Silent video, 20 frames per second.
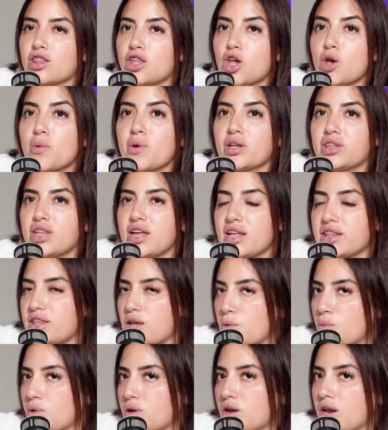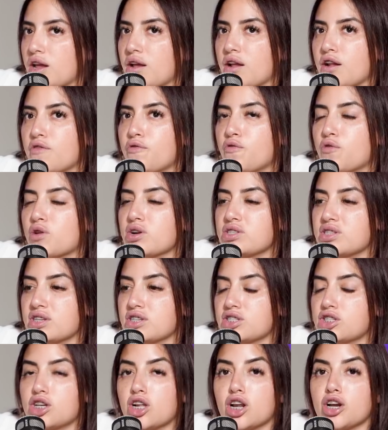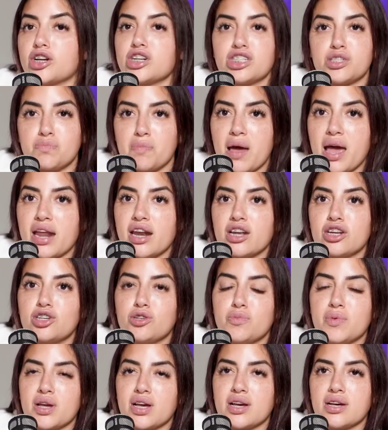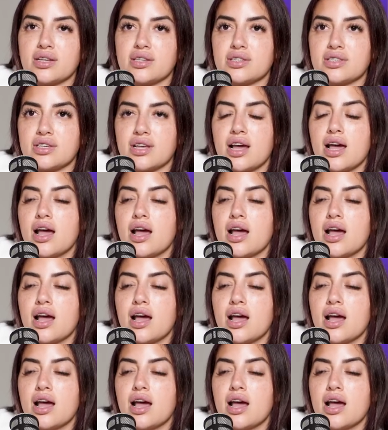You would think they would enforce us to learn Spanish because